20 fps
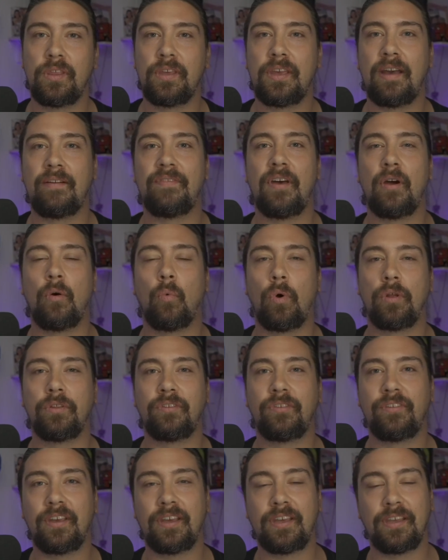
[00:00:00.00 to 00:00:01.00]
have that one
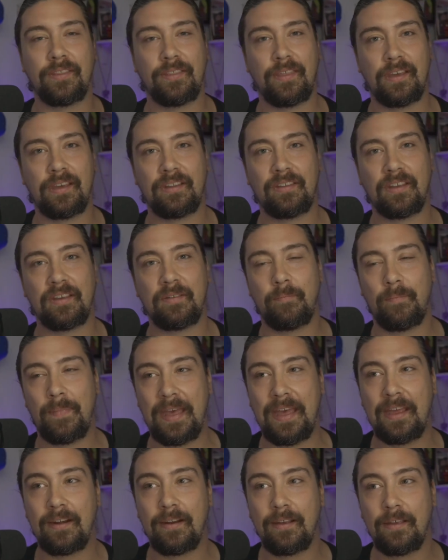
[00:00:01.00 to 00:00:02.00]
sticking thing, it's like,
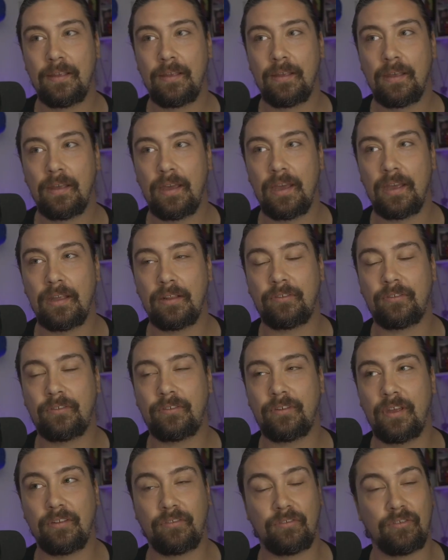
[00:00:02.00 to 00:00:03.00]
man, it's
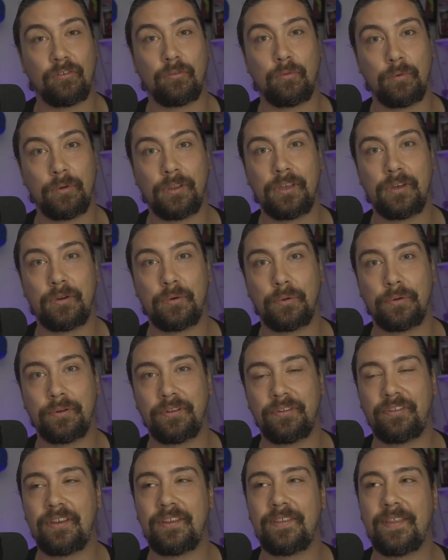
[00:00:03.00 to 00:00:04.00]
just really cool to
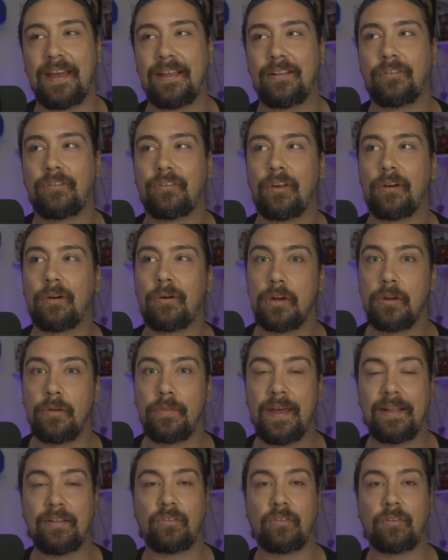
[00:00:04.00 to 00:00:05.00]
see that. And so
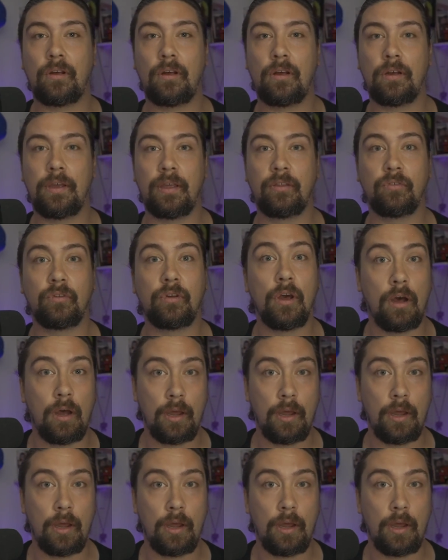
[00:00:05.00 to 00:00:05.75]
that song has gone